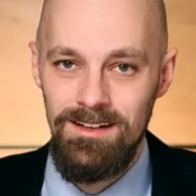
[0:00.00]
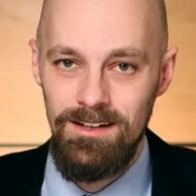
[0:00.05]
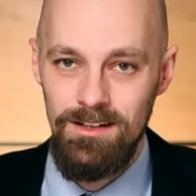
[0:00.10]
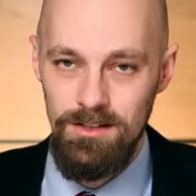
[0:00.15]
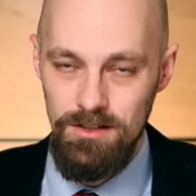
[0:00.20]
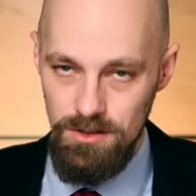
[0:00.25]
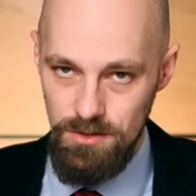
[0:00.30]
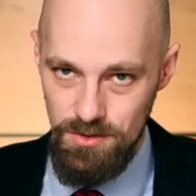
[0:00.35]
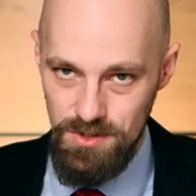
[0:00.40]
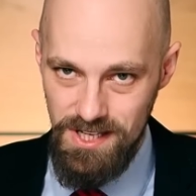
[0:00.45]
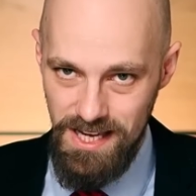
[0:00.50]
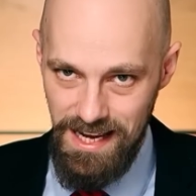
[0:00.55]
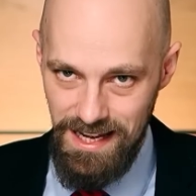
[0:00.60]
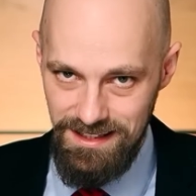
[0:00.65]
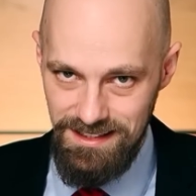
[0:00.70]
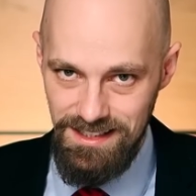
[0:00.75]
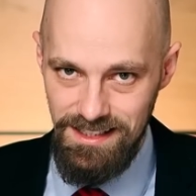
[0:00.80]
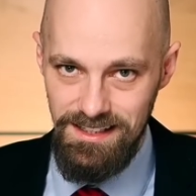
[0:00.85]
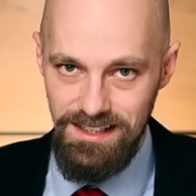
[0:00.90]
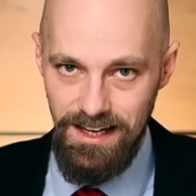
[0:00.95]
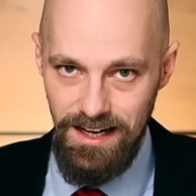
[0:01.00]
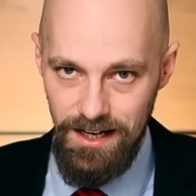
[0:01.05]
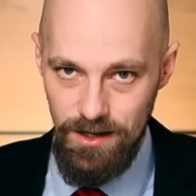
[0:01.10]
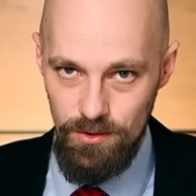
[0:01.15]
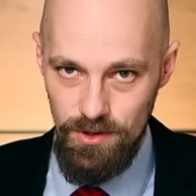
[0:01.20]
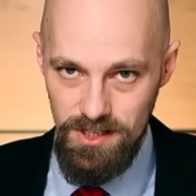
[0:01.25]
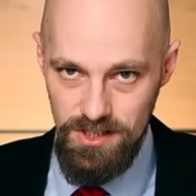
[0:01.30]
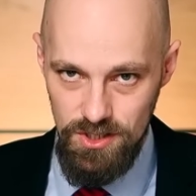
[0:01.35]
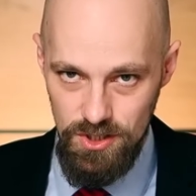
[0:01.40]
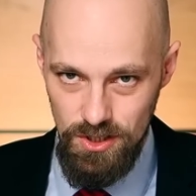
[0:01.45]
Use handheld
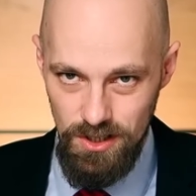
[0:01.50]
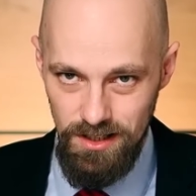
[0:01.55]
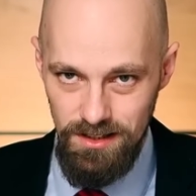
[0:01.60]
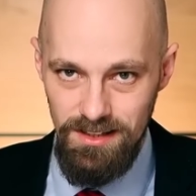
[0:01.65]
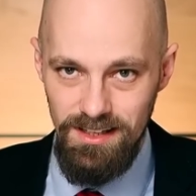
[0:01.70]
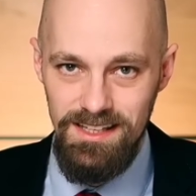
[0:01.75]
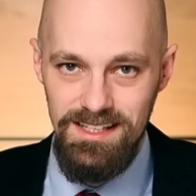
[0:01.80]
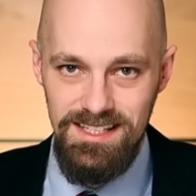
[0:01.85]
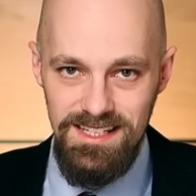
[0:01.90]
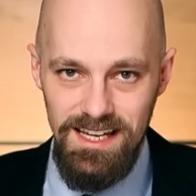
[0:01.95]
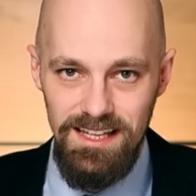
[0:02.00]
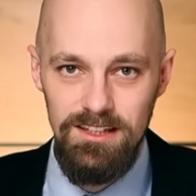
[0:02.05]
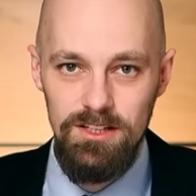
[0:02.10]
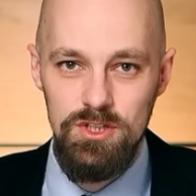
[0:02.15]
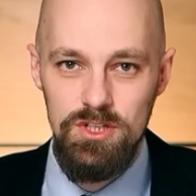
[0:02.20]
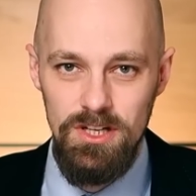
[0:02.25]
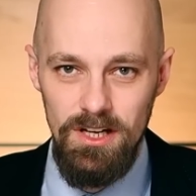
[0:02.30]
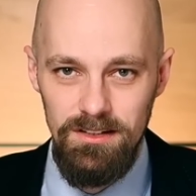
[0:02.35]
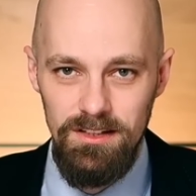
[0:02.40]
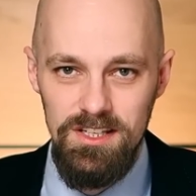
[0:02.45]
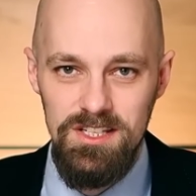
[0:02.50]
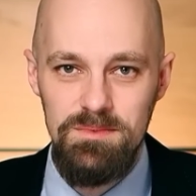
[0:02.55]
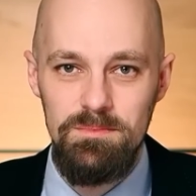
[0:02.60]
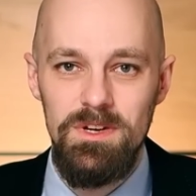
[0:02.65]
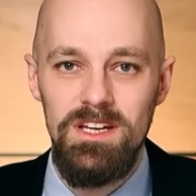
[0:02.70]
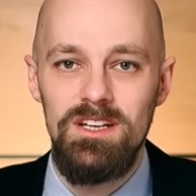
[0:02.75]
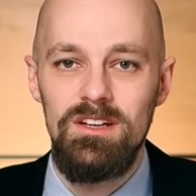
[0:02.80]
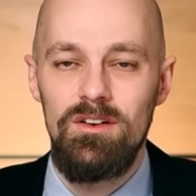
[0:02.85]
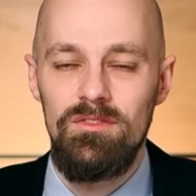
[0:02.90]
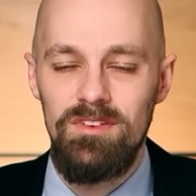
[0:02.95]
high-res shot and set the shutter
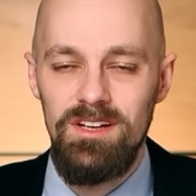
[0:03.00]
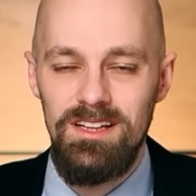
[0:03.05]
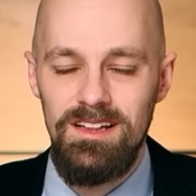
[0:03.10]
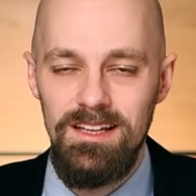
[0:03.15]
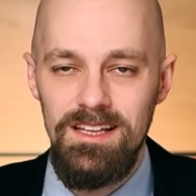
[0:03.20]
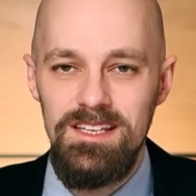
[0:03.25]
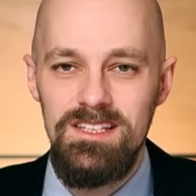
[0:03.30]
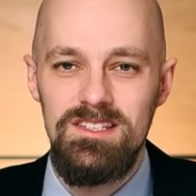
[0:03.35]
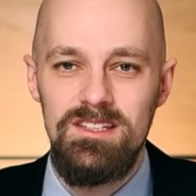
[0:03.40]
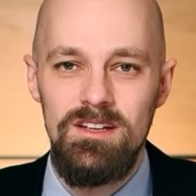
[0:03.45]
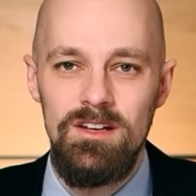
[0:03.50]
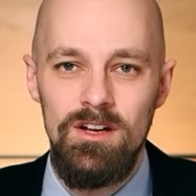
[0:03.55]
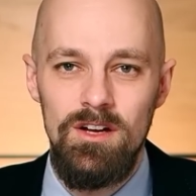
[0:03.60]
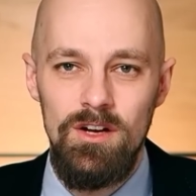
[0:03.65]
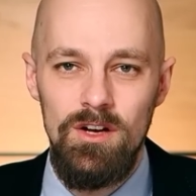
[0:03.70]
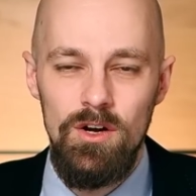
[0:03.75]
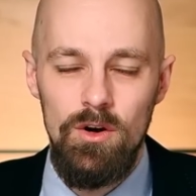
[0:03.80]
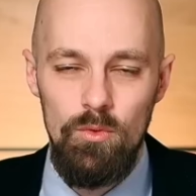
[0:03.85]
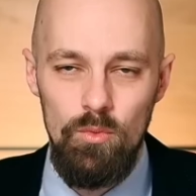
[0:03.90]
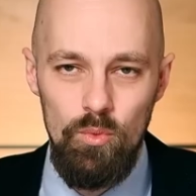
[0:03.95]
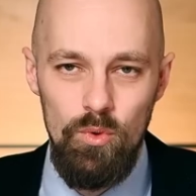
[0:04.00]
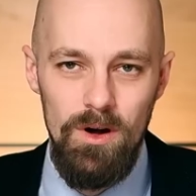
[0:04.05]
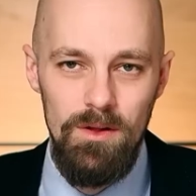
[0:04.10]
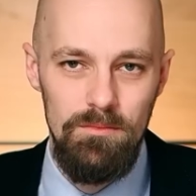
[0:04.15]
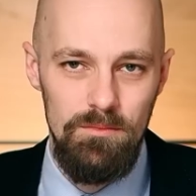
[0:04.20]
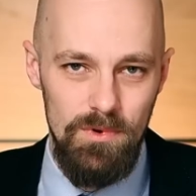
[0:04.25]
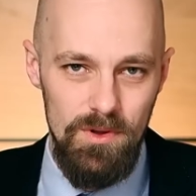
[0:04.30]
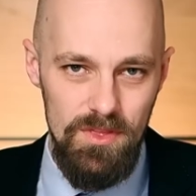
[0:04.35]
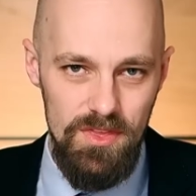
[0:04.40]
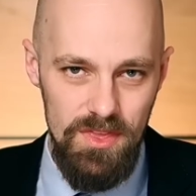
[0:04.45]
speed of at least
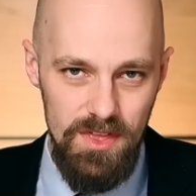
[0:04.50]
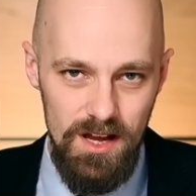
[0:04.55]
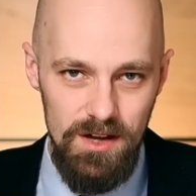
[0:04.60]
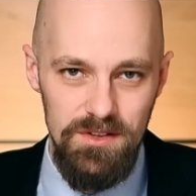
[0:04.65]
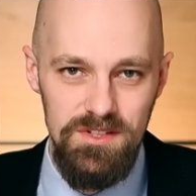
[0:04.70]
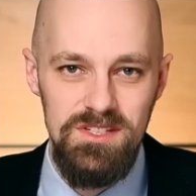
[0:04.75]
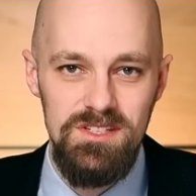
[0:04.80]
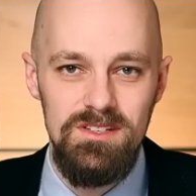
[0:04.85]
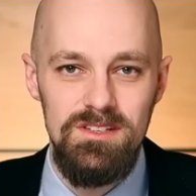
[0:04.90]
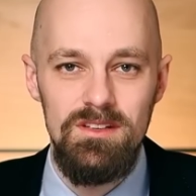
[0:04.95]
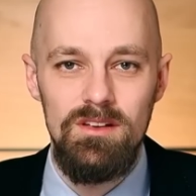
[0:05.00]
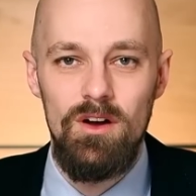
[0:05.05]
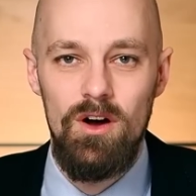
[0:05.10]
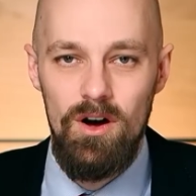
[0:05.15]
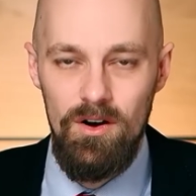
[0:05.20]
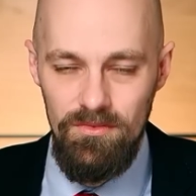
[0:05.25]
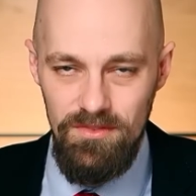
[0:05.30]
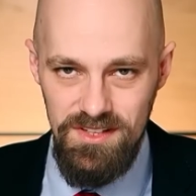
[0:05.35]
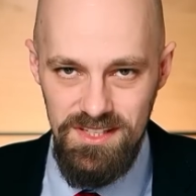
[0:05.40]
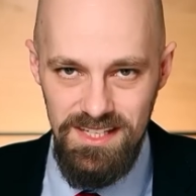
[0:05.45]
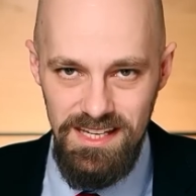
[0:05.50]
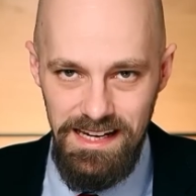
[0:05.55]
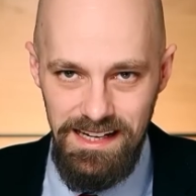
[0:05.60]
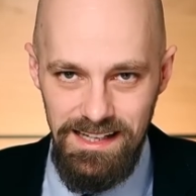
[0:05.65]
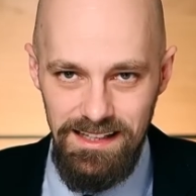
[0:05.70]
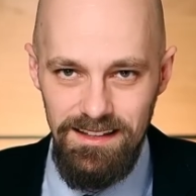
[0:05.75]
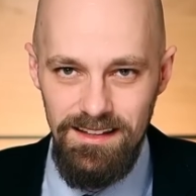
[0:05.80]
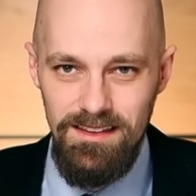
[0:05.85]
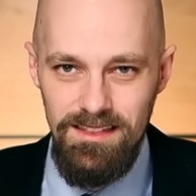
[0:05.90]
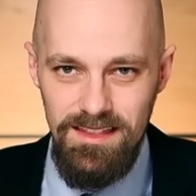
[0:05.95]
1/1000th of a
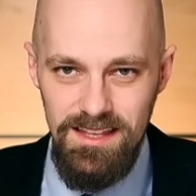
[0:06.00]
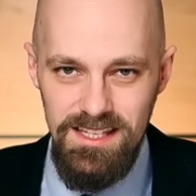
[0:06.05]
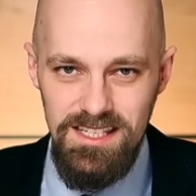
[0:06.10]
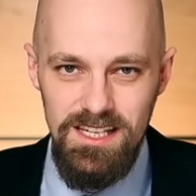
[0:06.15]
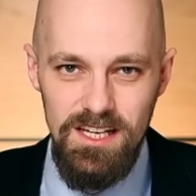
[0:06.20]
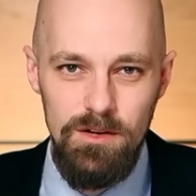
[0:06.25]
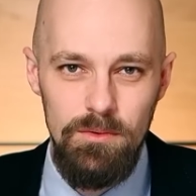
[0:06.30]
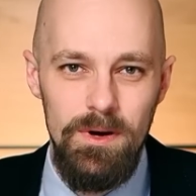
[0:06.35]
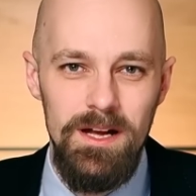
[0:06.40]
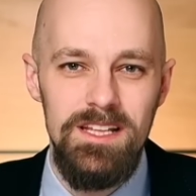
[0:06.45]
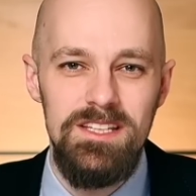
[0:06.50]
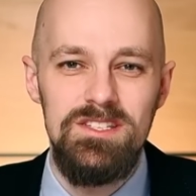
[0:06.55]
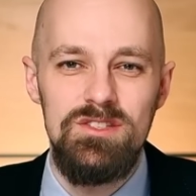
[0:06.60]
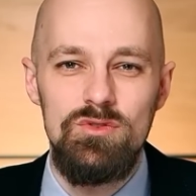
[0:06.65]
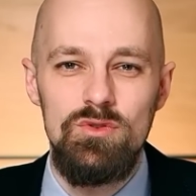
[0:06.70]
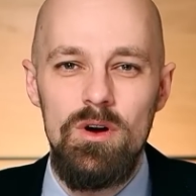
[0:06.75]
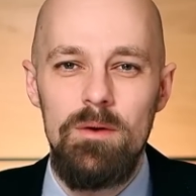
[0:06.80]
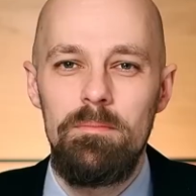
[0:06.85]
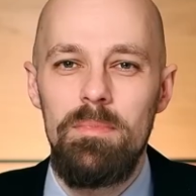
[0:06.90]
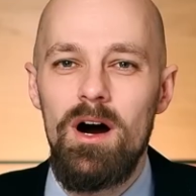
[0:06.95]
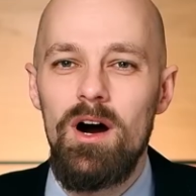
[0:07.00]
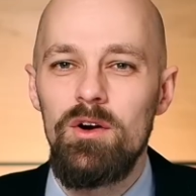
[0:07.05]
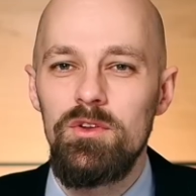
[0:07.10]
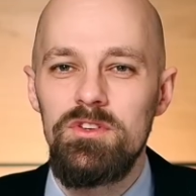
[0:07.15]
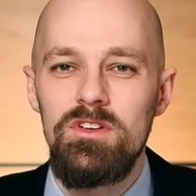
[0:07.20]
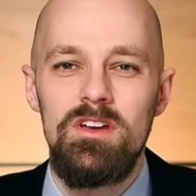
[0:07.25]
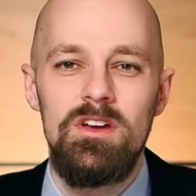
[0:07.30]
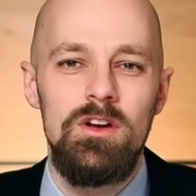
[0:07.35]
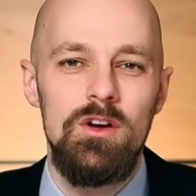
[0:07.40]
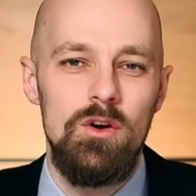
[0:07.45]
second. This equates to
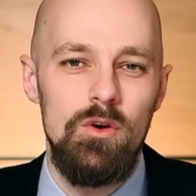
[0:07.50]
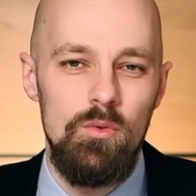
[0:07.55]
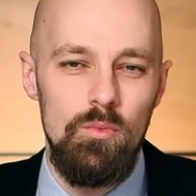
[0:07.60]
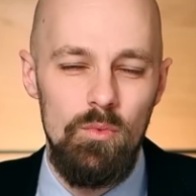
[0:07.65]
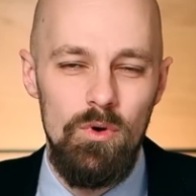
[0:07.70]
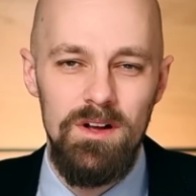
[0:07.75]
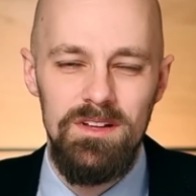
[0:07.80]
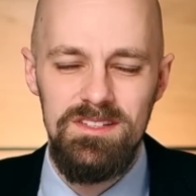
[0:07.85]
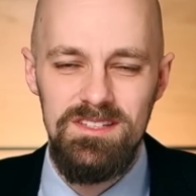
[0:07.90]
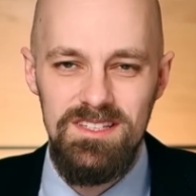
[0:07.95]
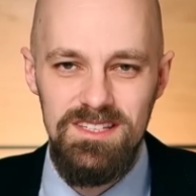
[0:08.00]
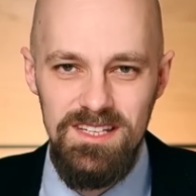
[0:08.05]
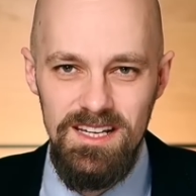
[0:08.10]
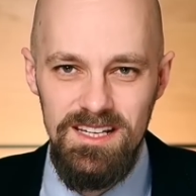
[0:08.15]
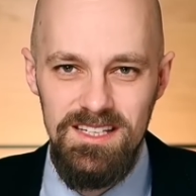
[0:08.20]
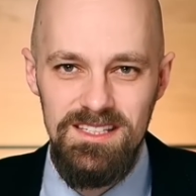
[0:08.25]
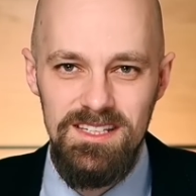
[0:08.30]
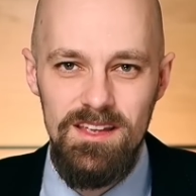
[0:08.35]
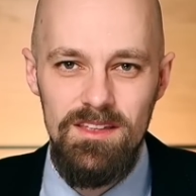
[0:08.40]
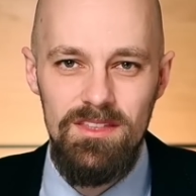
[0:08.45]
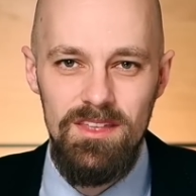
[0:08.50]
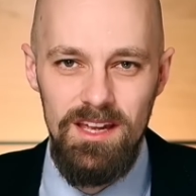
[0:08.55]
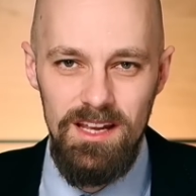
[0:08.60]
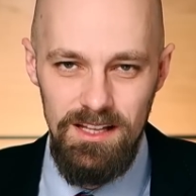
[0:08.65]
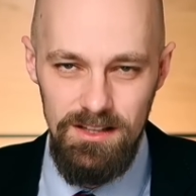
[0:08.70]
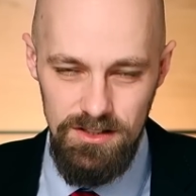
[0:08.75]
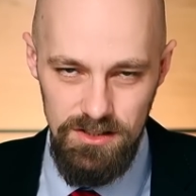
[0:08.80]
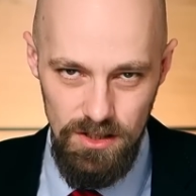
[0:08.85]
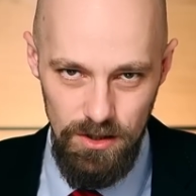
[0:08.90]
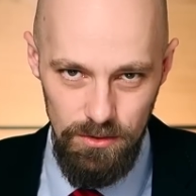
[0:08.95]
about 1/60th
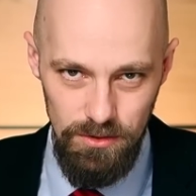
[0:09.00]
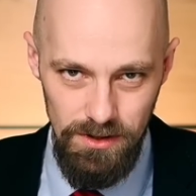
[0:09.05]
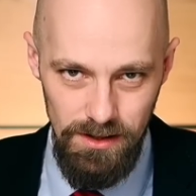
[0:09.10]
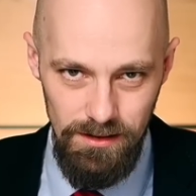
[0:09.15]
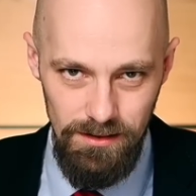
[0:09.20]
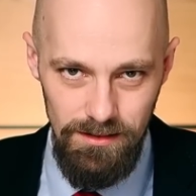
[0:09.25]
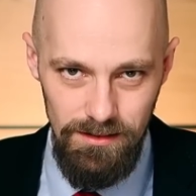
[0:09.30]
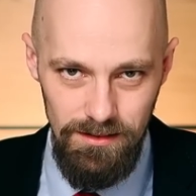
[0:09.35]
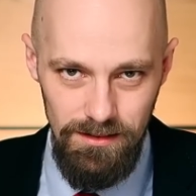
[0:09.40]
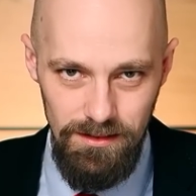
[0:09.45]
in total.